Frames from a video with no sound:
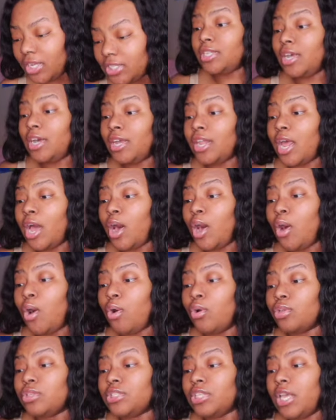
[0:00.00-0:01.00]
Tell that
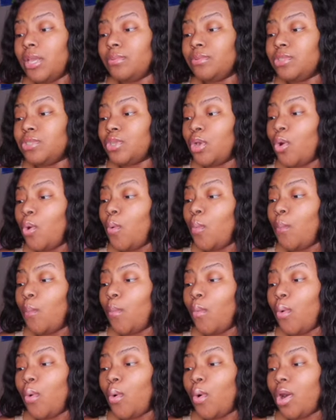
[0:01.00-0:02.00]
old tape sold
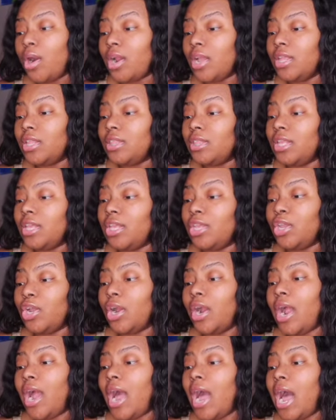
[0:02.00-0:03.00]
more than
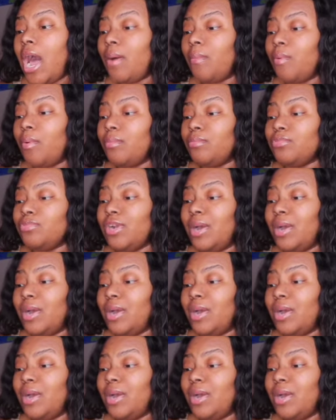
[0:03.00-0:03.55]
your album.